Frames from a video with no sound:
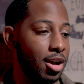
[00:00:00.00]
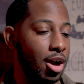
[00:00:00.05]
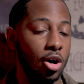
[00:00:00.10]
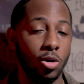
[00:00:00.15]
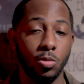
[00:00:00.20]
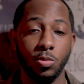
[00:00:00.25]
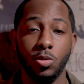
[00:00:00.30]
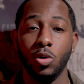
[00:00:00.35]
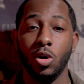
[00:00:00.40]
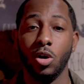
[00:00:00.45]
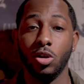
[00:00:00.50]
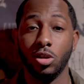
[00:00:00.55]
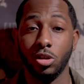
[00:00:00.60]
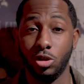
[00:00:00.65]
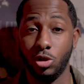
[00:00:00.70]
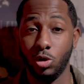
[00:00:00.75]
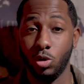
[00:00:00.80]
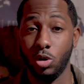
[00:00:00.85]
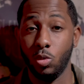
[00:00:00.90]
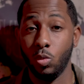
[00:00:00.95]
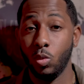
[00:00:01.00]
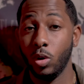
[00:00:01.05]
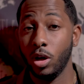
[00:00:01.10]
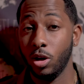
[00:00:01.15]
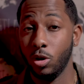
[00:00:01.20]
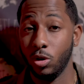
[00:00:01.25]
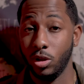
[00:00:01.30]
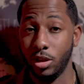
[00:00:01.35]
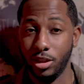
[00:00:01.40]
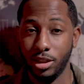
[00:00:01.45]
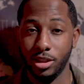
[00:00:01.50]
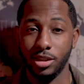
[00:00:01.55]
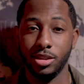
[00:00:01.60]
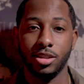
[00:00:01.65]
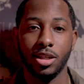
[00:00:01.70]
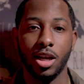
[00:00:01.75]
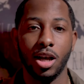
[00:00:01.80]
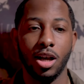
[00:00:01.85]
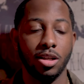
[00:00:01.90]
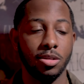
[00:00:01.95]
I hope you all are doing well in these
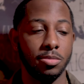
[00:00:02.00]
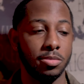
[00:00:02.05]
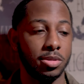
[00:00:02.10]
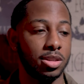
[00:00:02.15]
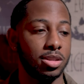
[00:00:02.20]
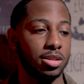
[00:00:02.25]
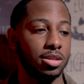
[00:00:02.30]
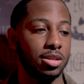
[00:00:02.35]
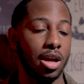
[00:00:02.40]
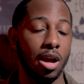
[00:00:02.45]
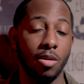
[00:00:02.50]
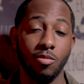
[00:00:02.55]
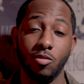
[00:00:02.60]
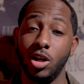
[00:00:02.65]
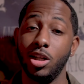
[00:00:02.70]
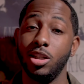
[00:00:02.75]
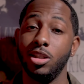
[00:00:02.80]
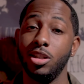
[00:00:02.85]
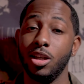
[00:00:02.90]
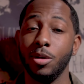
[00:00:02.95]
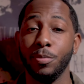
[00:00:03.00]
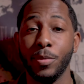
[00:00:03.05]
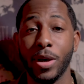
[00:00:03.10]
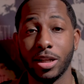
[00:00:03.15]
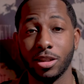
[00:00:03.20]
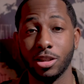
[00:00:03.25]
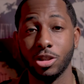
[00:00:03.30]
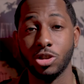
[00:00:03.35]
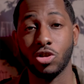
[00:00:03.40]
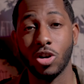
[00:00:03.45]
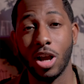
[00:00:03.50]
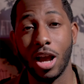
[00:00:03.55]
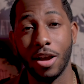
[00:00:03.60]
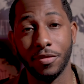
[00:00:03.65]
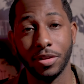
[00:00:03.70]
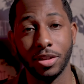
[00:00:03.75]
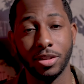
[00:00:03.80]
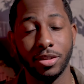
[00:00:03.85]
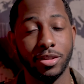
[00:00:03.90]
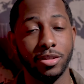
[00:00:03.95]
times. I'm ready to get back to
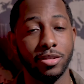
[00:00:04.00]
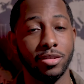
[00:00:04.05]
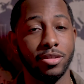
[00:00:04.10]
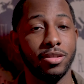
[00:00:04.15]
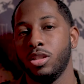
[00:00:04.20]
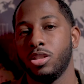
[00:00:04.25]
traveling.